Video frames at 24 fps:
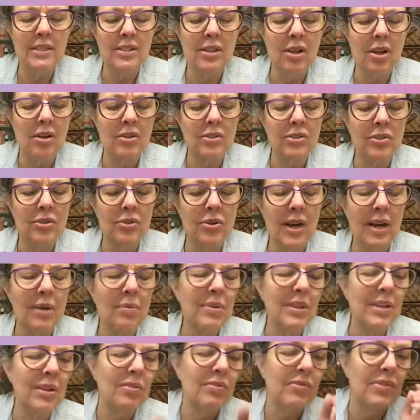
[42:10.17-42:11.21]
a saucer. I
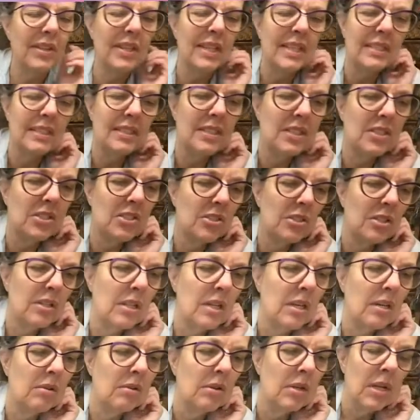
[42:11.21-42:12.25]
really don't feel the intention
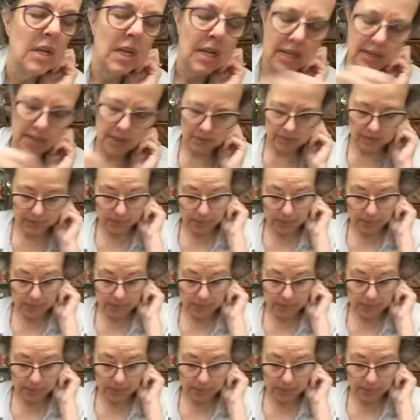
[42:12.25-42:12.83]
though. I think it